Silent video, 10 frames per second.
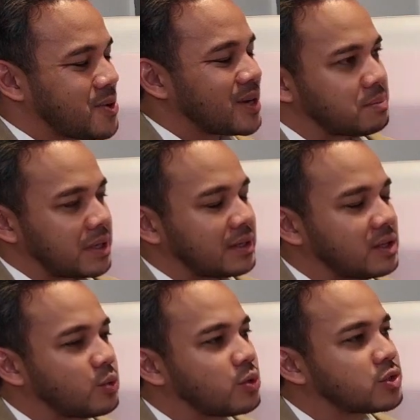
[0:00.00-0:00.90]
Right, but I
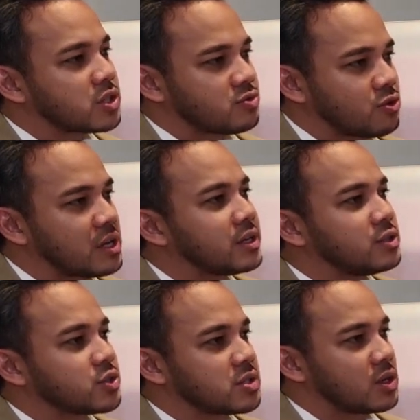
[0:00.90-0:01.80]
think the wheelchair is really
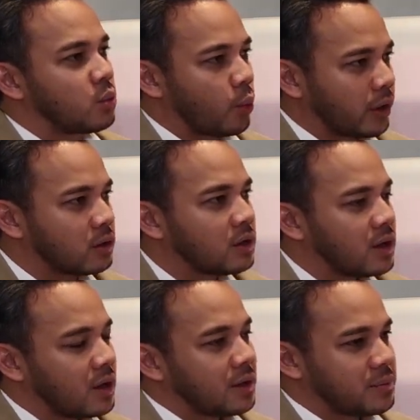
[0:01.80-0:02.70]
interesting,
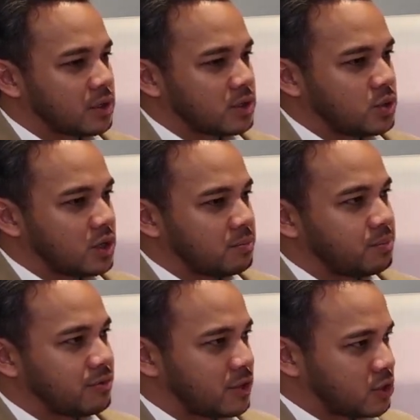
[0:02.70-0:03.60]
because you can
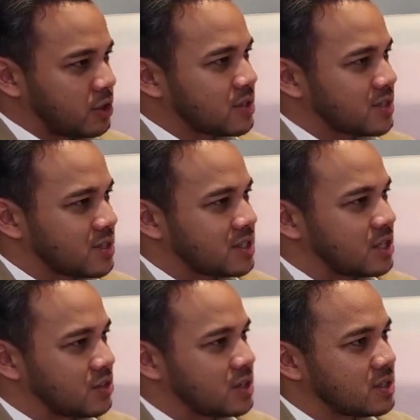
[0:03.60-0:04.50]
pivot 360
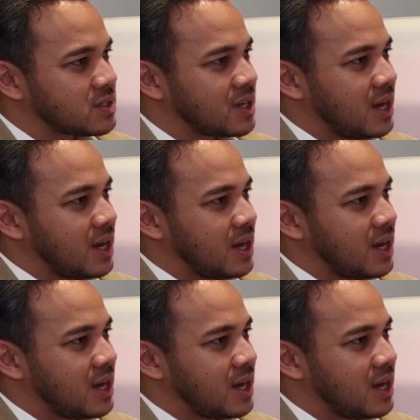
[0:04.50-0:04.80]
degrees.